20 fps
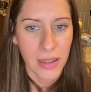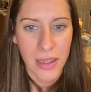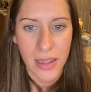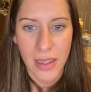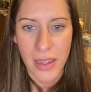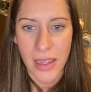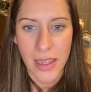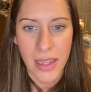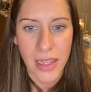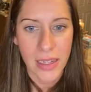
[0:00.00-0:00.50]

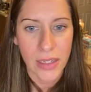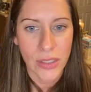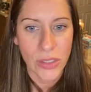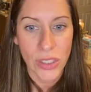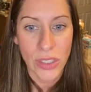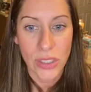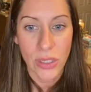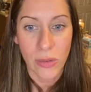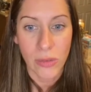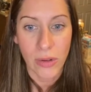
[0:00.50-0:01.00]
It is
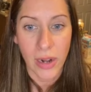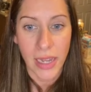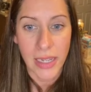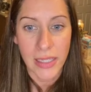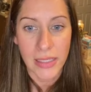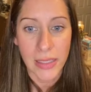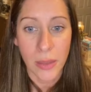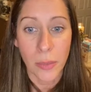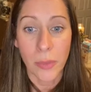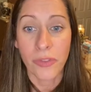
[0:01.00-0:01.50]
so nice.
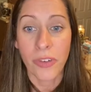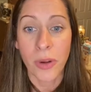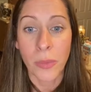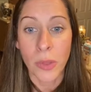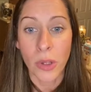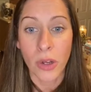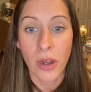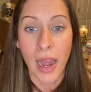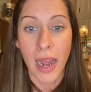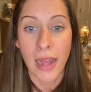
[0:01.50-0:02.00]
I'm from
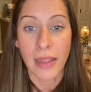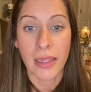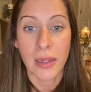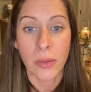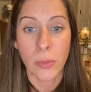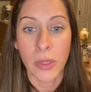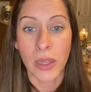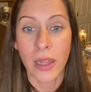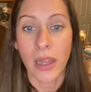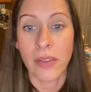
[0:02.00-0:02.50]
Long Island.
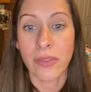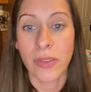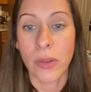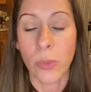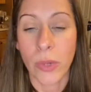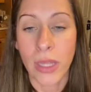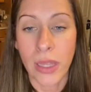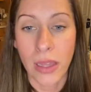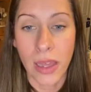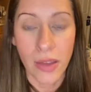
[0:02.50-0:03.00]
We love
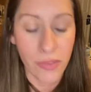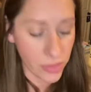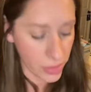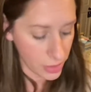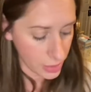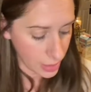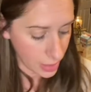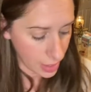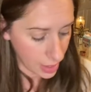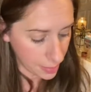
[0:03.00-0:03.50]
the
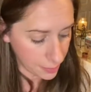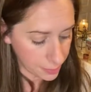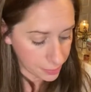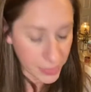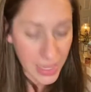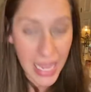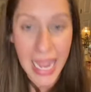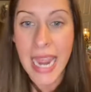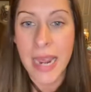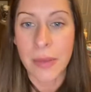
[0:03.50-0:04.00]

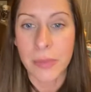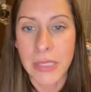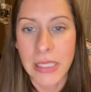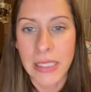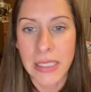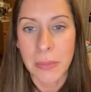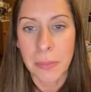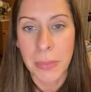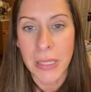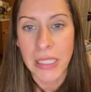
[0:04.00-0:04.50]
Hamptons
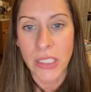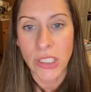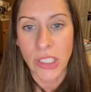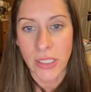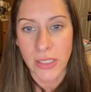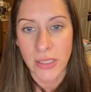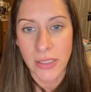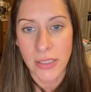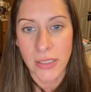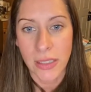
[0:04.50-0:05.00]

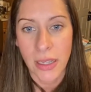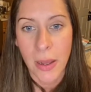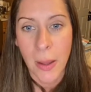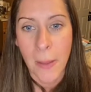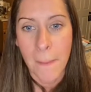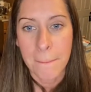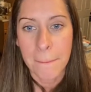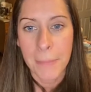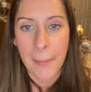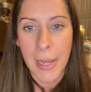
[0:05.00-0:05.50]
beaches,
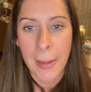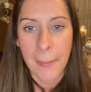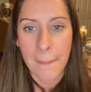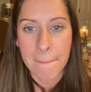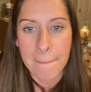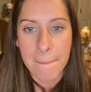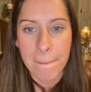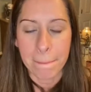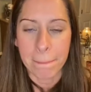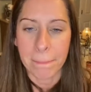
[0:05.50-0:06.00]
but
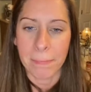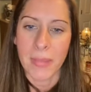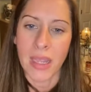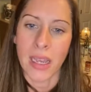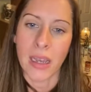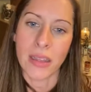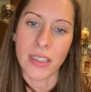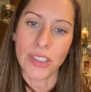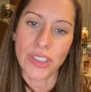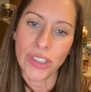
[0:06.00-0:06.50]

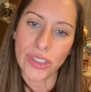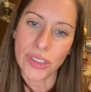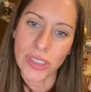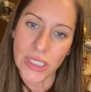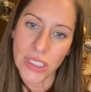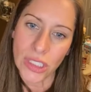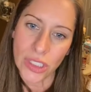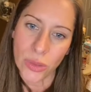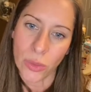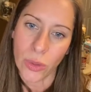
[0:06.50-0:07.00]
on the Jersey
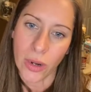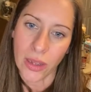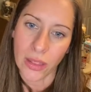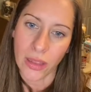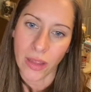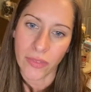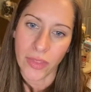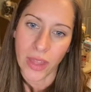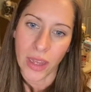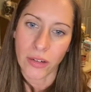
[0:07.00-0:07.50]
Shore, I love
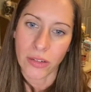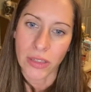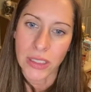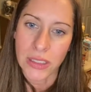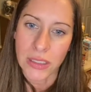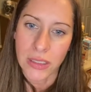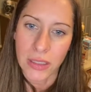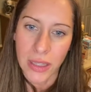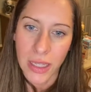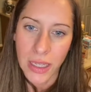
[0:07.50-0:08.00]
that Crystal
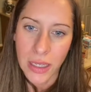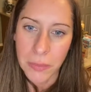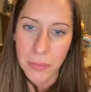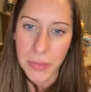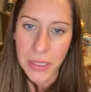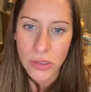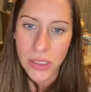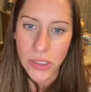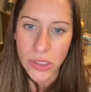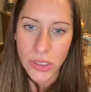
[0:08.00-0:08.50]
Lake
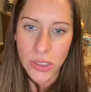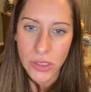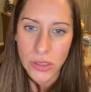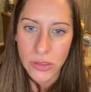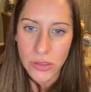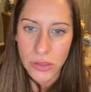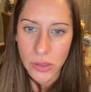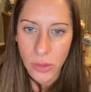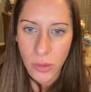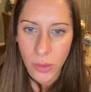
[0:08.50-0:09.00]
Beach.
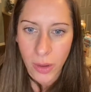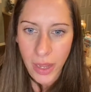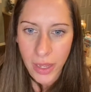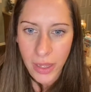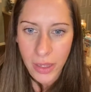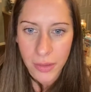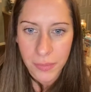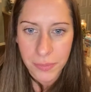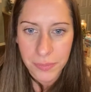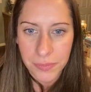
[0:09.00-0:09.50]
So
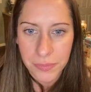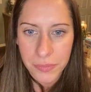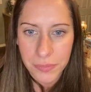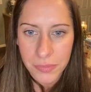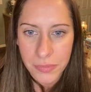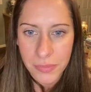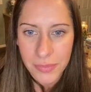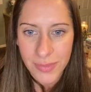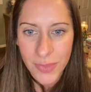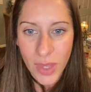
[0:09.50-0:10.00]
quiet.
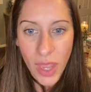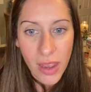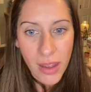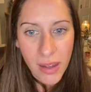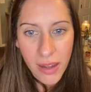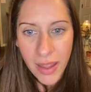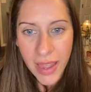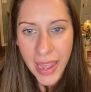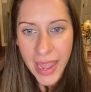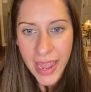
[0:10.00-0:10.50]

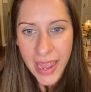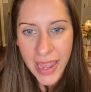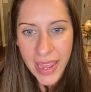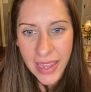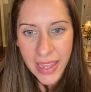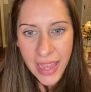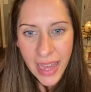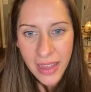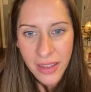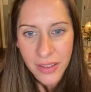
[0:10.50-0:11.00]
Hey,
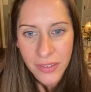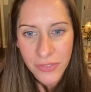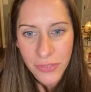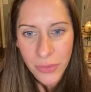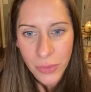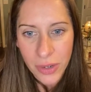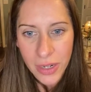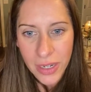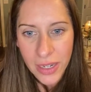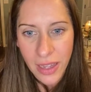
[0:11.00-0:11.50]

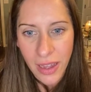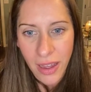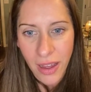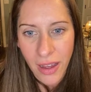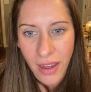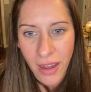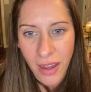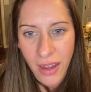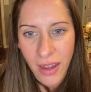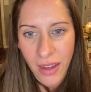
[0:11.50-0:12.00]

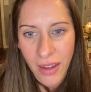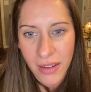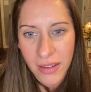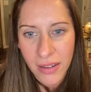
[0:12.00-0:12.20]
California.